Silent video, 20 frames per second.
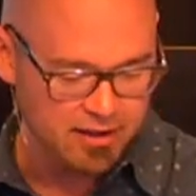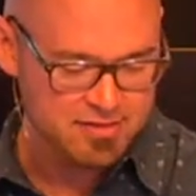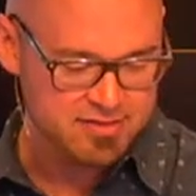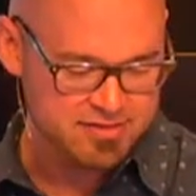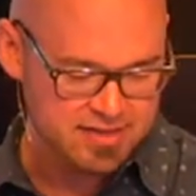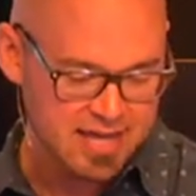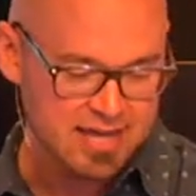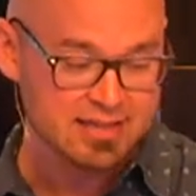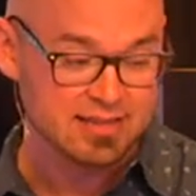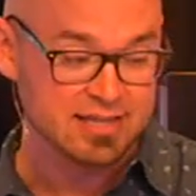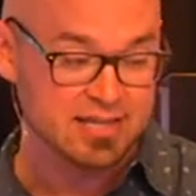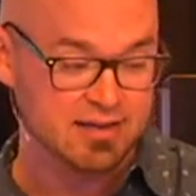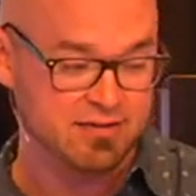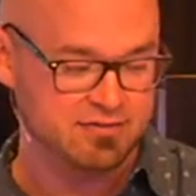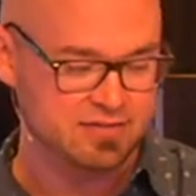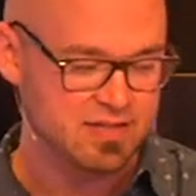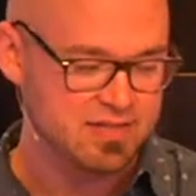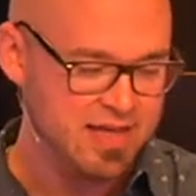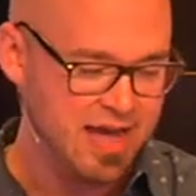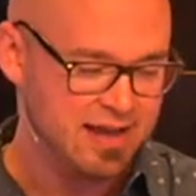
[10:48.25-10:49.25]

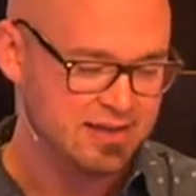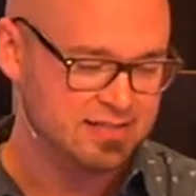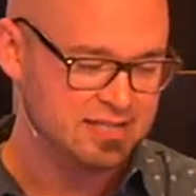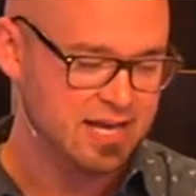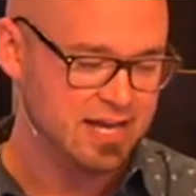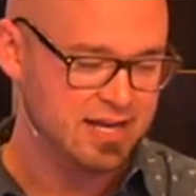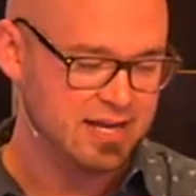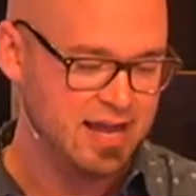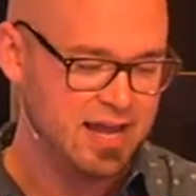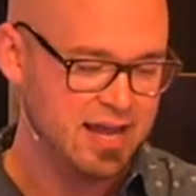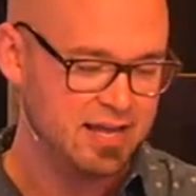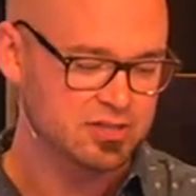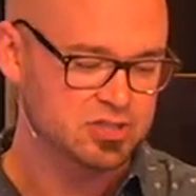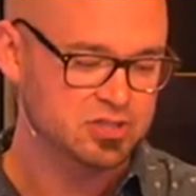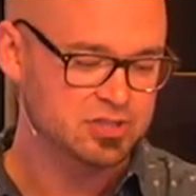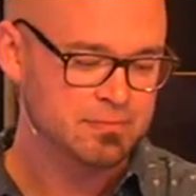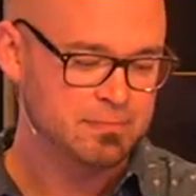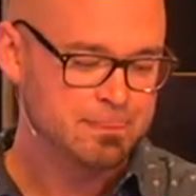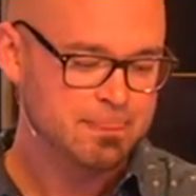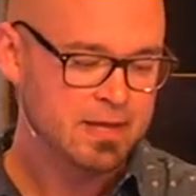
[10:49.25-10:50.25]
lived in that day and
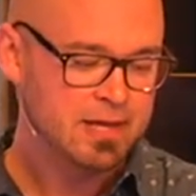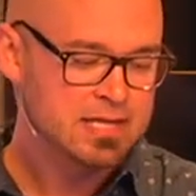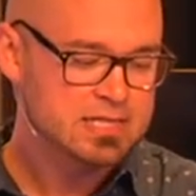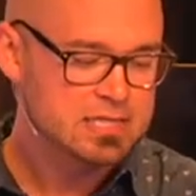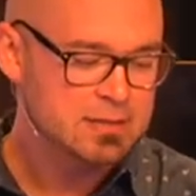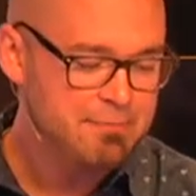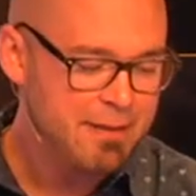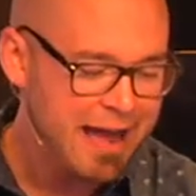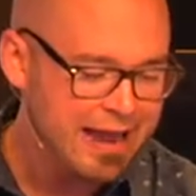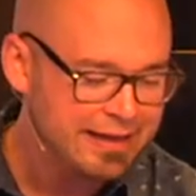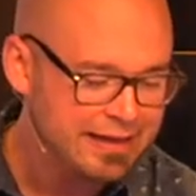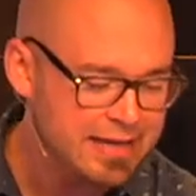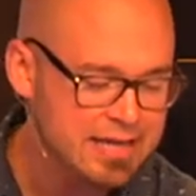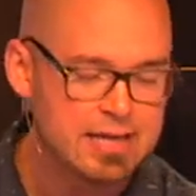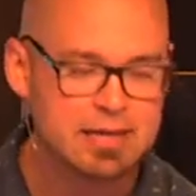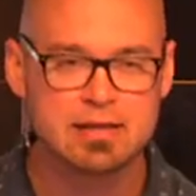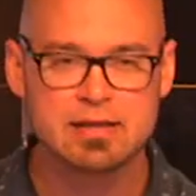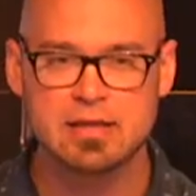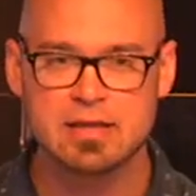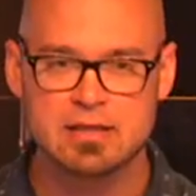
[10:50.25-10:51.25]
age. See, back
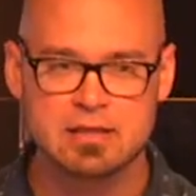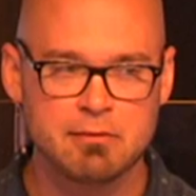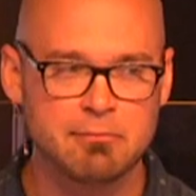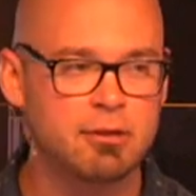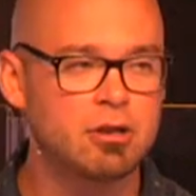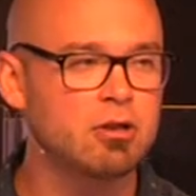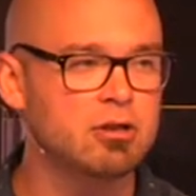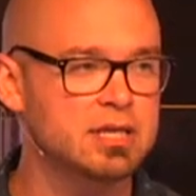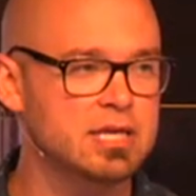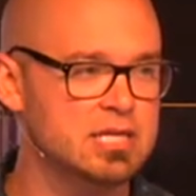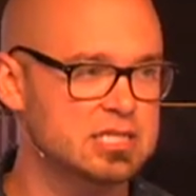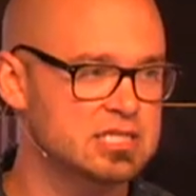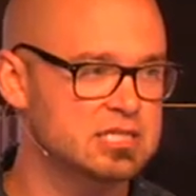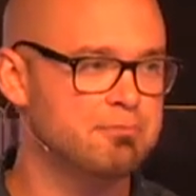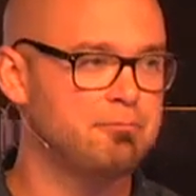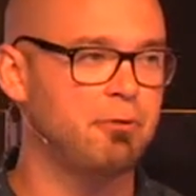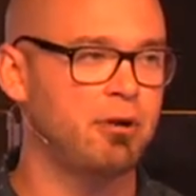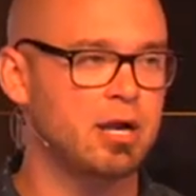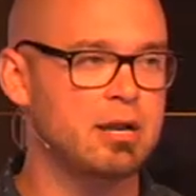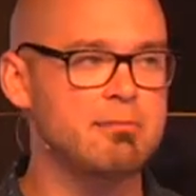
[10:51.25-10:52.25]
in the Middle East,
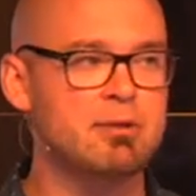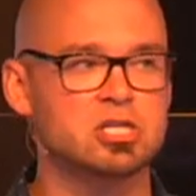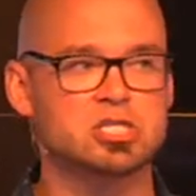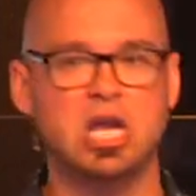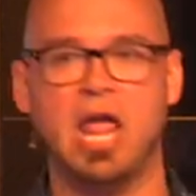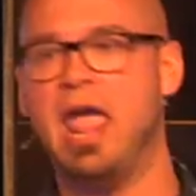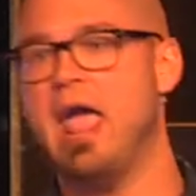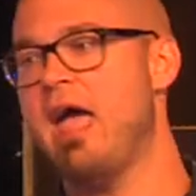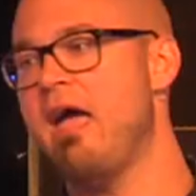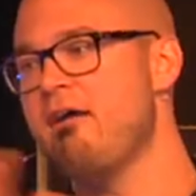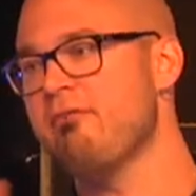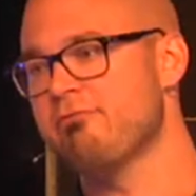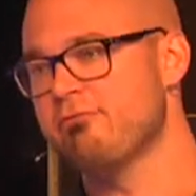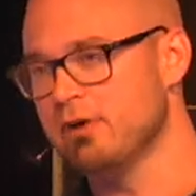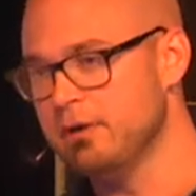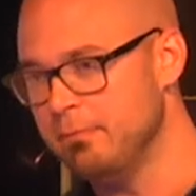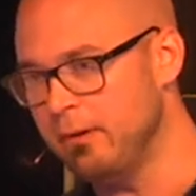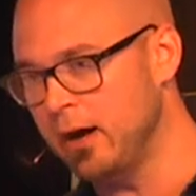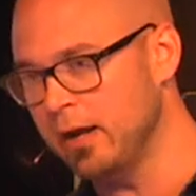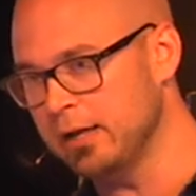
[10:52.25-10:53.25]
pretty much
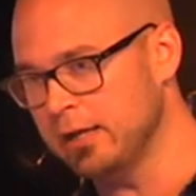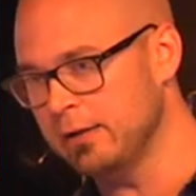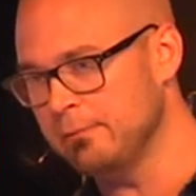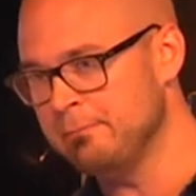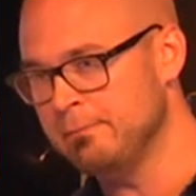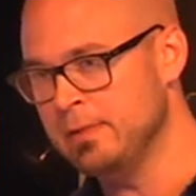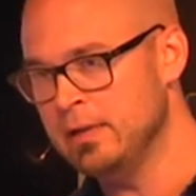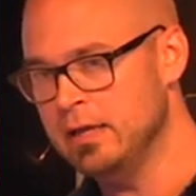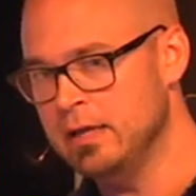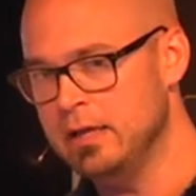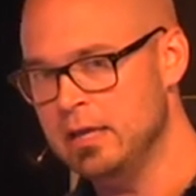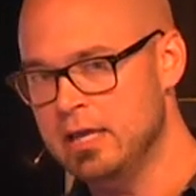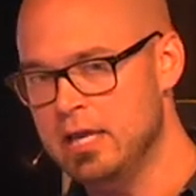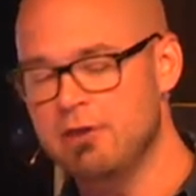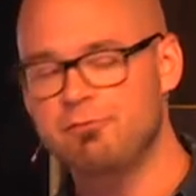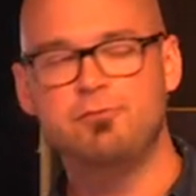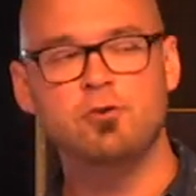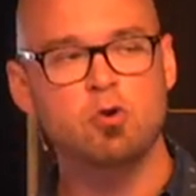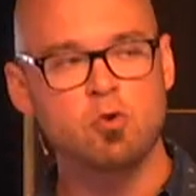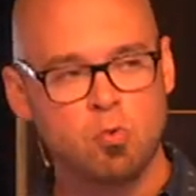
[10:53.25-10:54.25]
everybody,
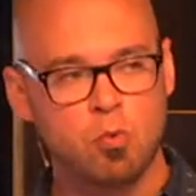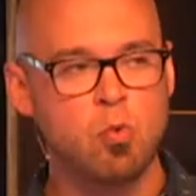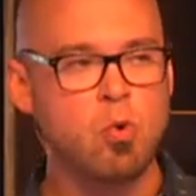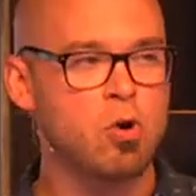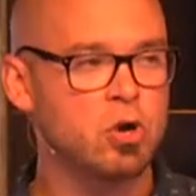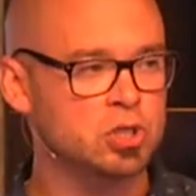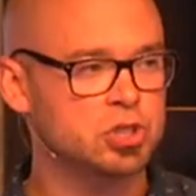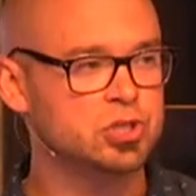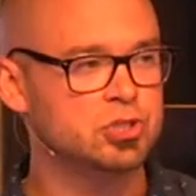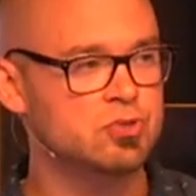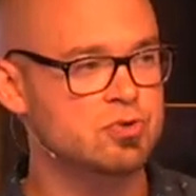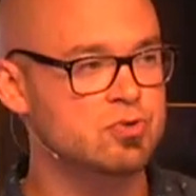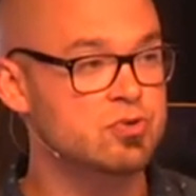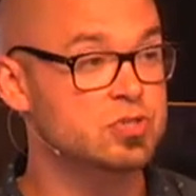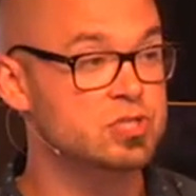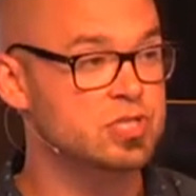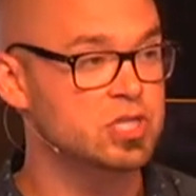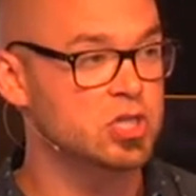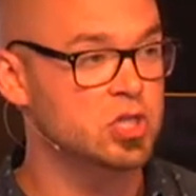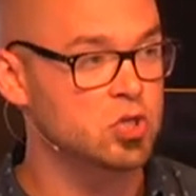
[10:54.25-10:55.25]
if you wore
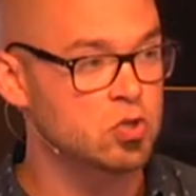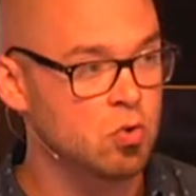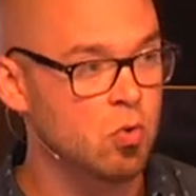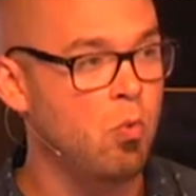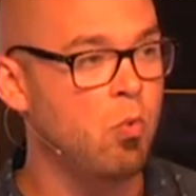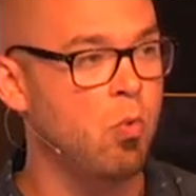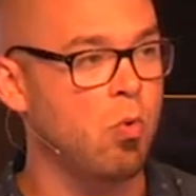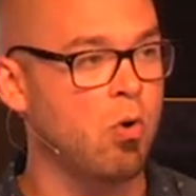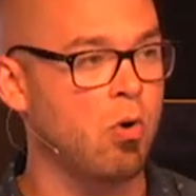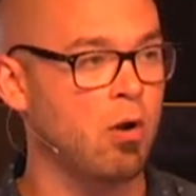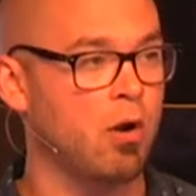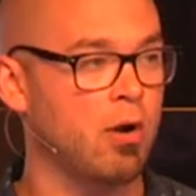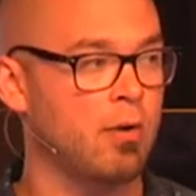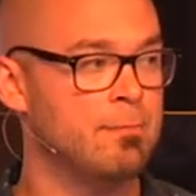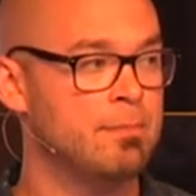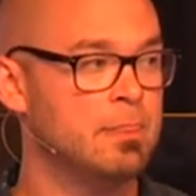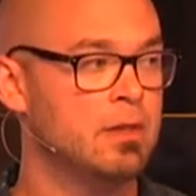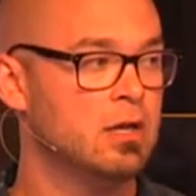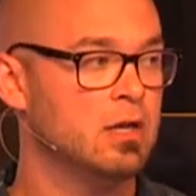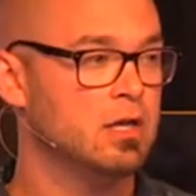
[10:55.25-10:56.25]
shoes, you wore
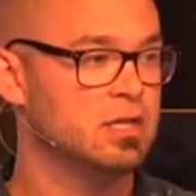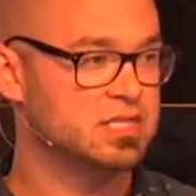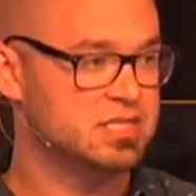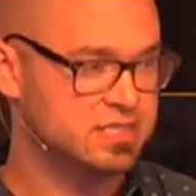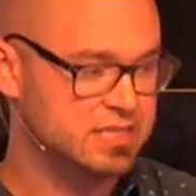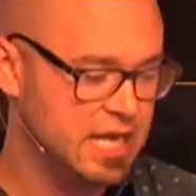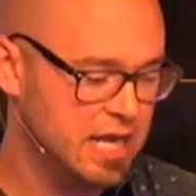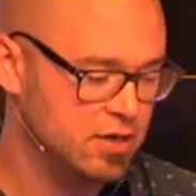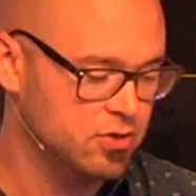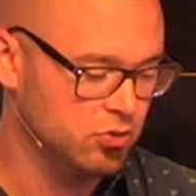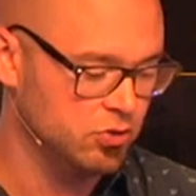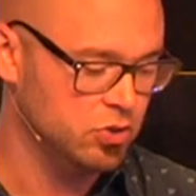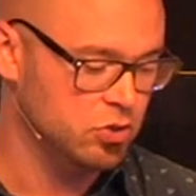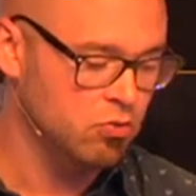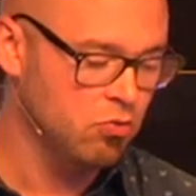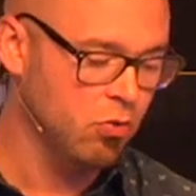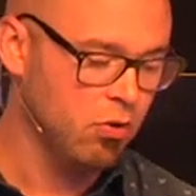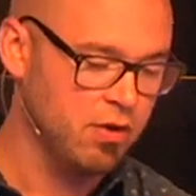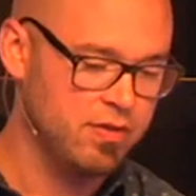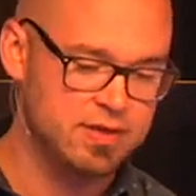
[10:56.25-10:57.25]
a sandal.
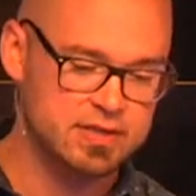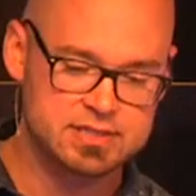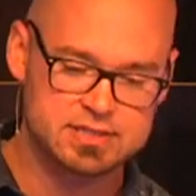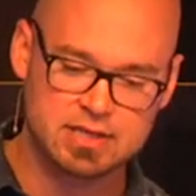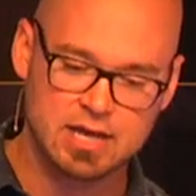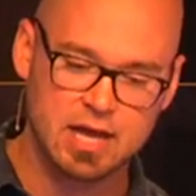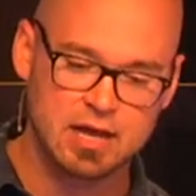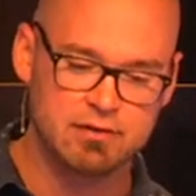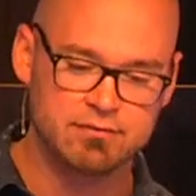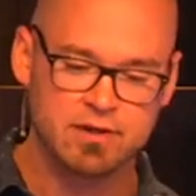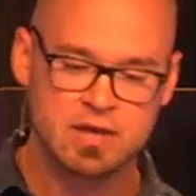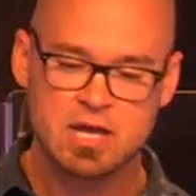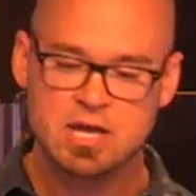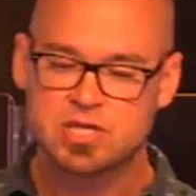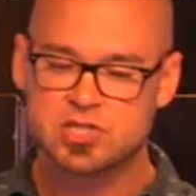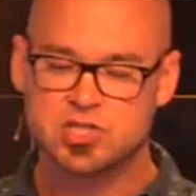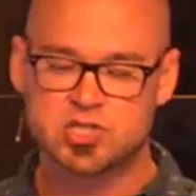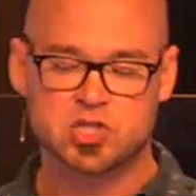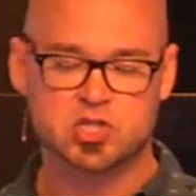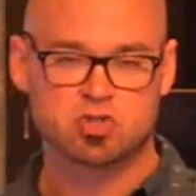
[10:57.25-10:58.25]
You wore this kind of
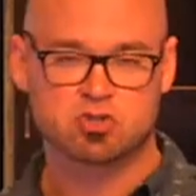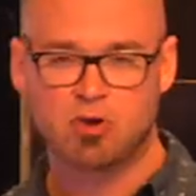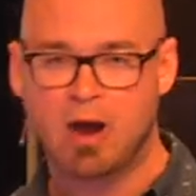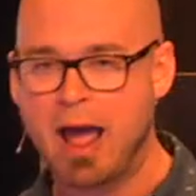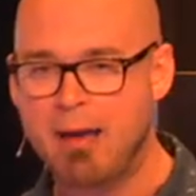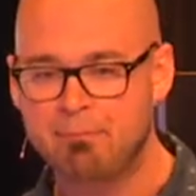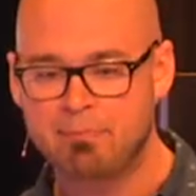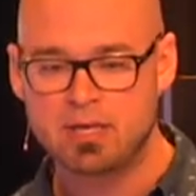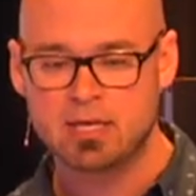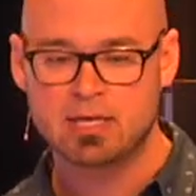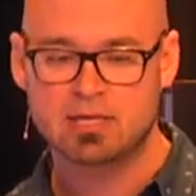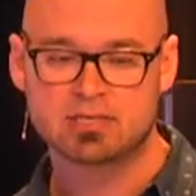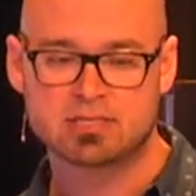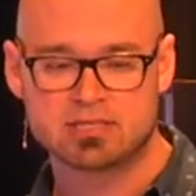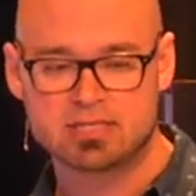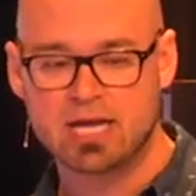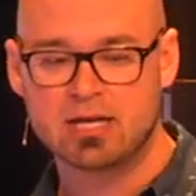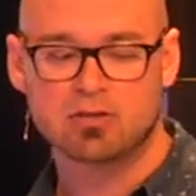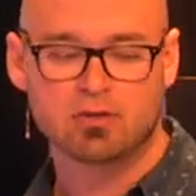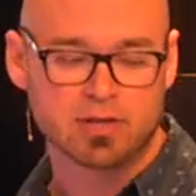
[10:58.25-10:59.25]
strappy
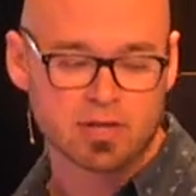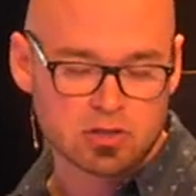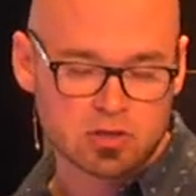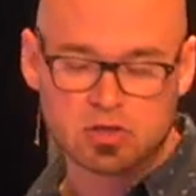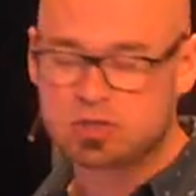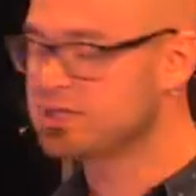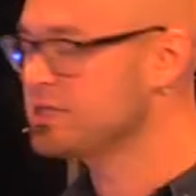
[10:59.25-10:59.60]
sandal that looked